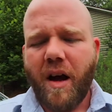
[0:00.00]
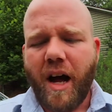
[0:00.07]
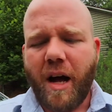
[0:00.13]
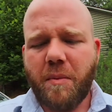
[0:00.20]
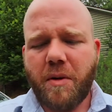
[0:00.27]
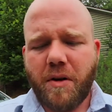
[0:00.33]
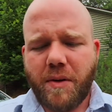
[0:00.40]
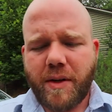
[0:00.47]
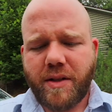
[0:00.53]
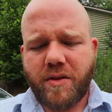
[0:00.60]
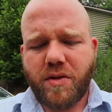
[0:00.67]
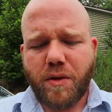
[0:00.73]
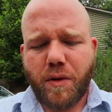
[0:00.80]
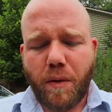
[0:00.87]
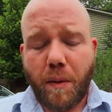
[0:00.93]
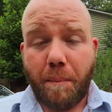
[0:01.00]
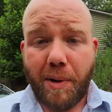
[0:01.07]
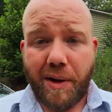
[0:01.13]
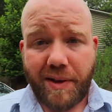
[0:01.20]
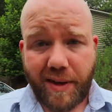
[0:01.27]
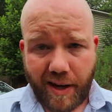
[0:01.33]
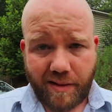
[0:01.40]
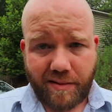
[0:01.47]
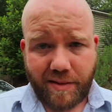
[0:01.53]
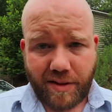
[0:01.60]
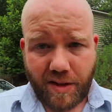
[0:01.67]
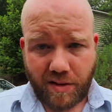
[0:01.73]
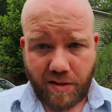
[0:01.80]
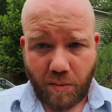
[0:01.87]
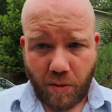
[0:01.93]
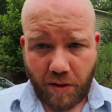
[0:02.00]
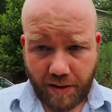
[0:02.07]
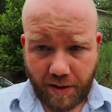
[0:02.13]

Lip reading: I'm going to put that system on